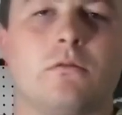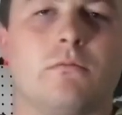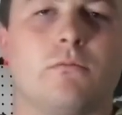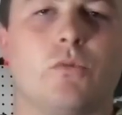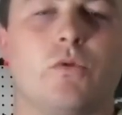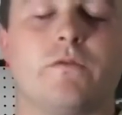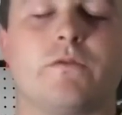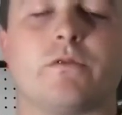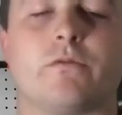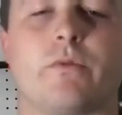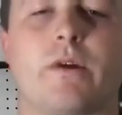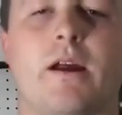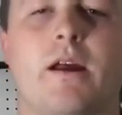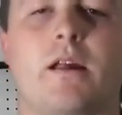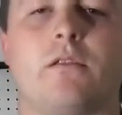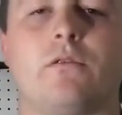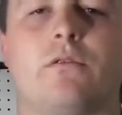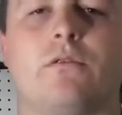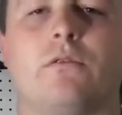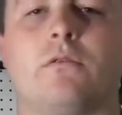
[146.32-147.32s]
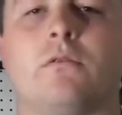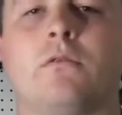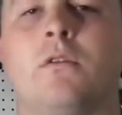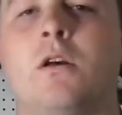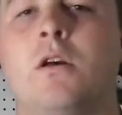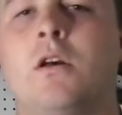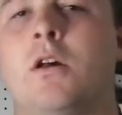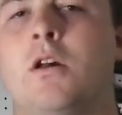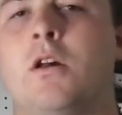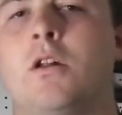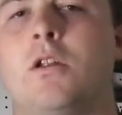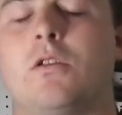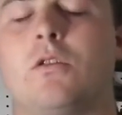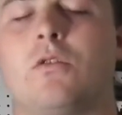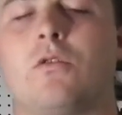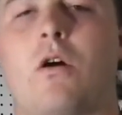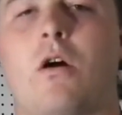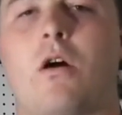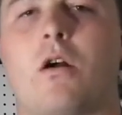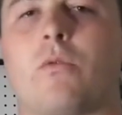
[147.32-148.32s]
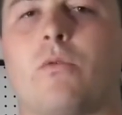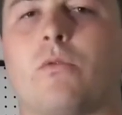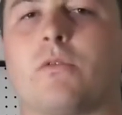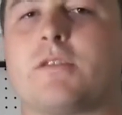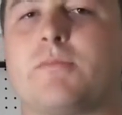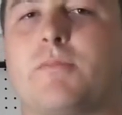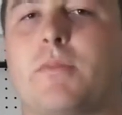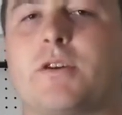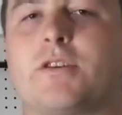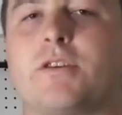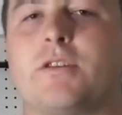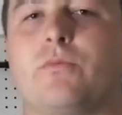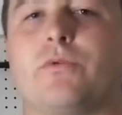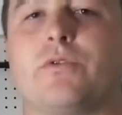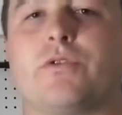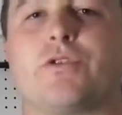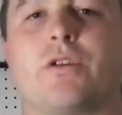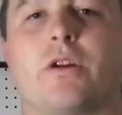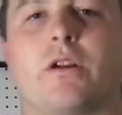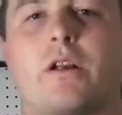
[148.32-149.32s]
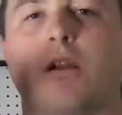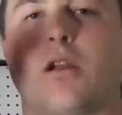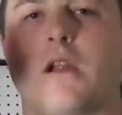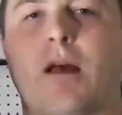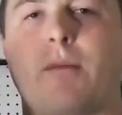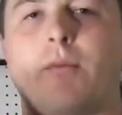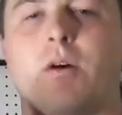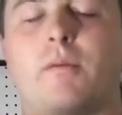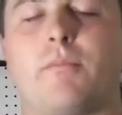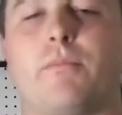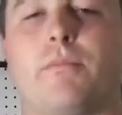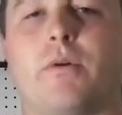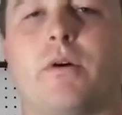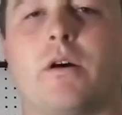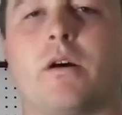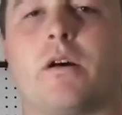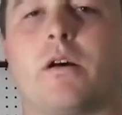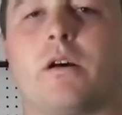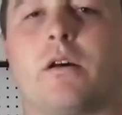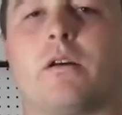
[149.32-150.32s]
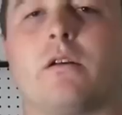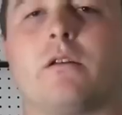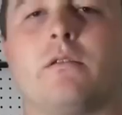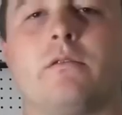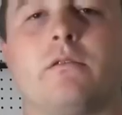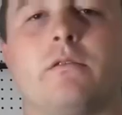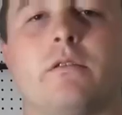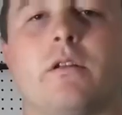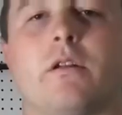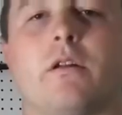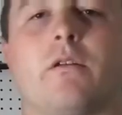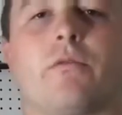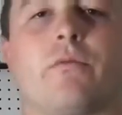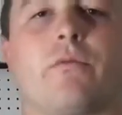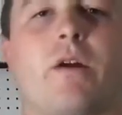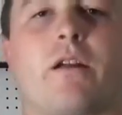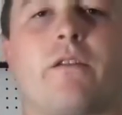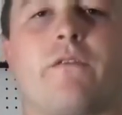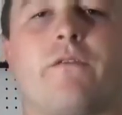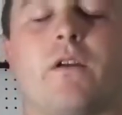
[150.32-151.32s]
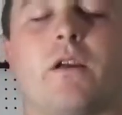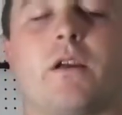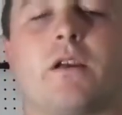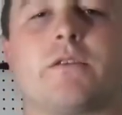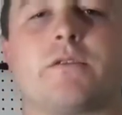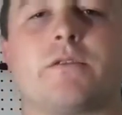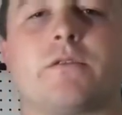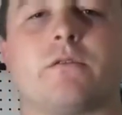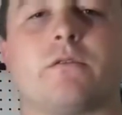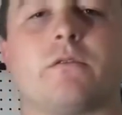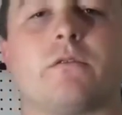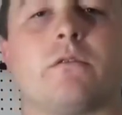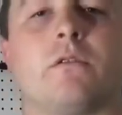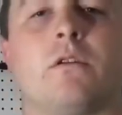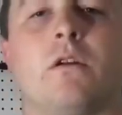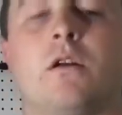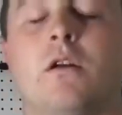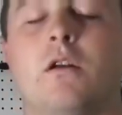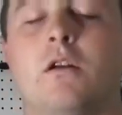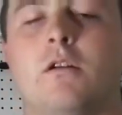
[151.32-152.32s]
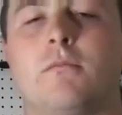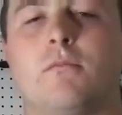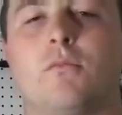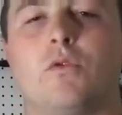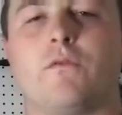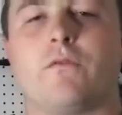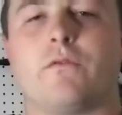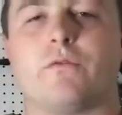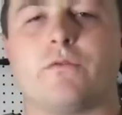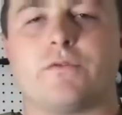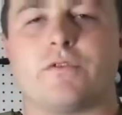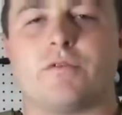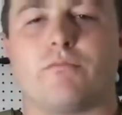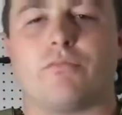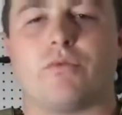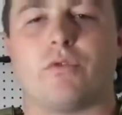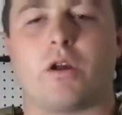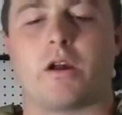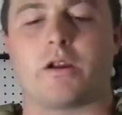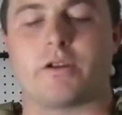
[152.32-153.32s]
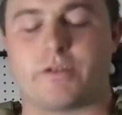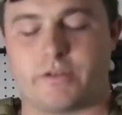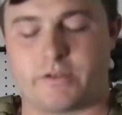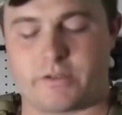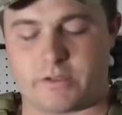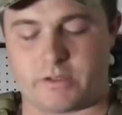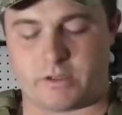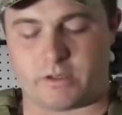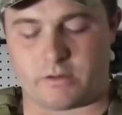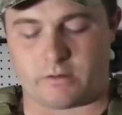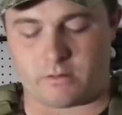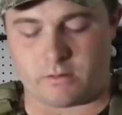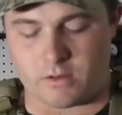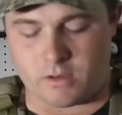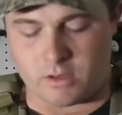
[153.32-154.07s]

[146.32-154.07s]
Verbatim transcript: moves around a little, little awkward, especially when you're trying to climb up, uh, you know, a rock face or move through some brush. This thing,